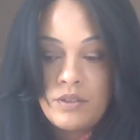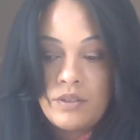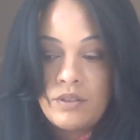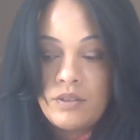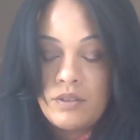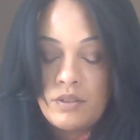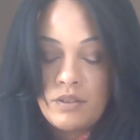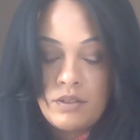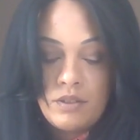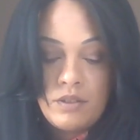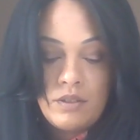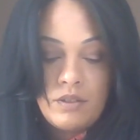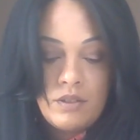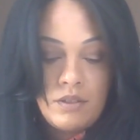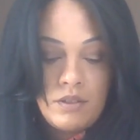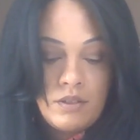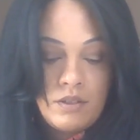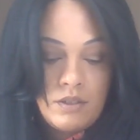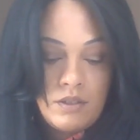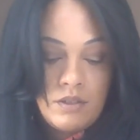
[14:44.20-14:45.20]

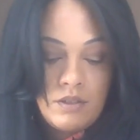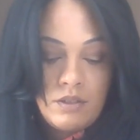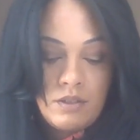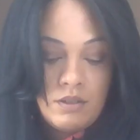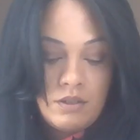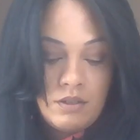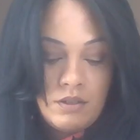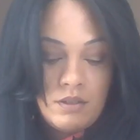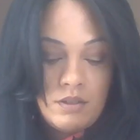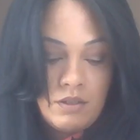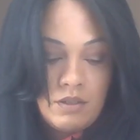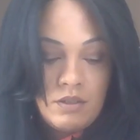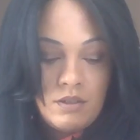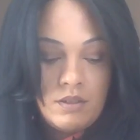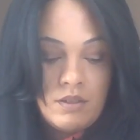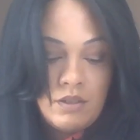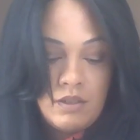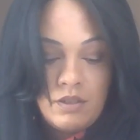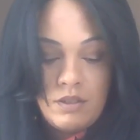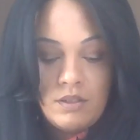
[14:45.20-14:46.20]

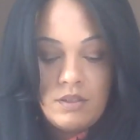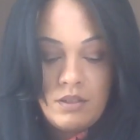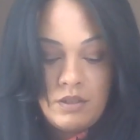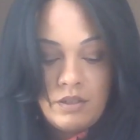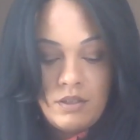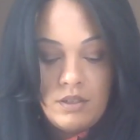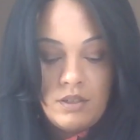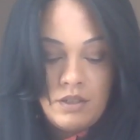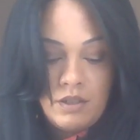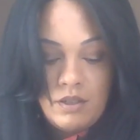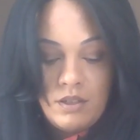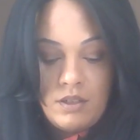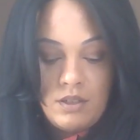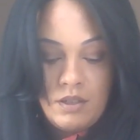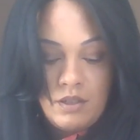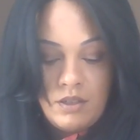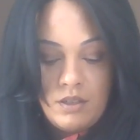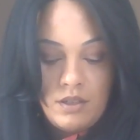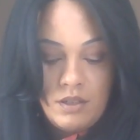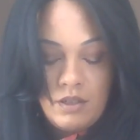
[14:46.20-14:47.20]

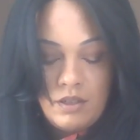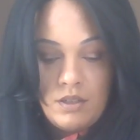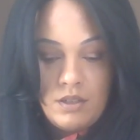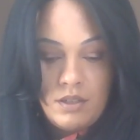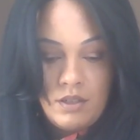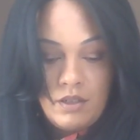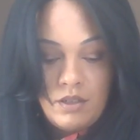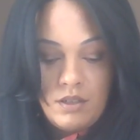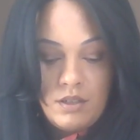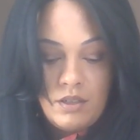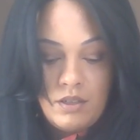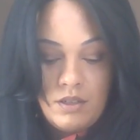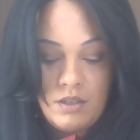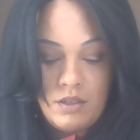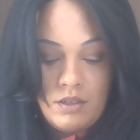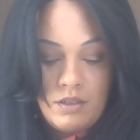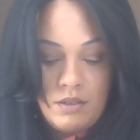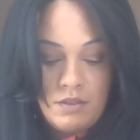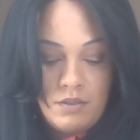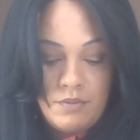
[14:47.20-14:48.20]

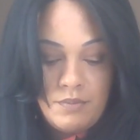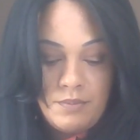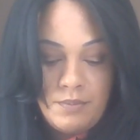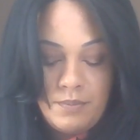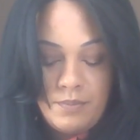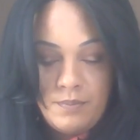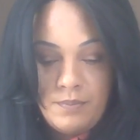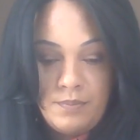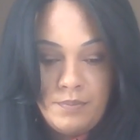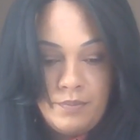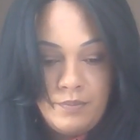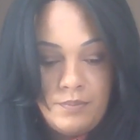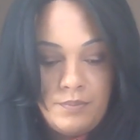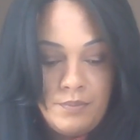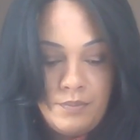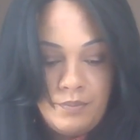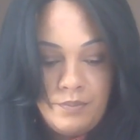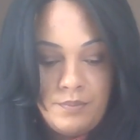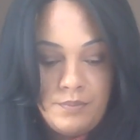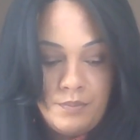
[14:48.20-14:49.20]

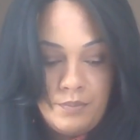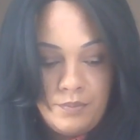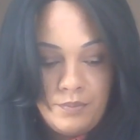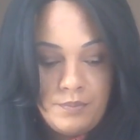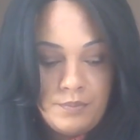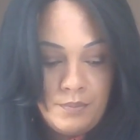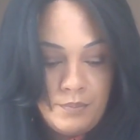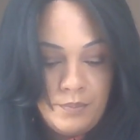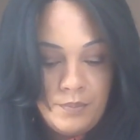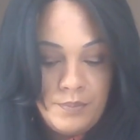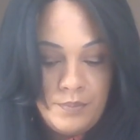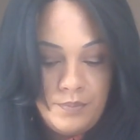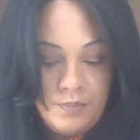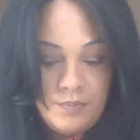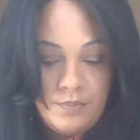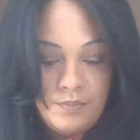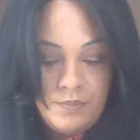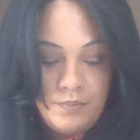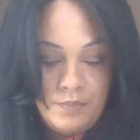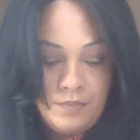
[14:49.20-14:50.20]
[no speech]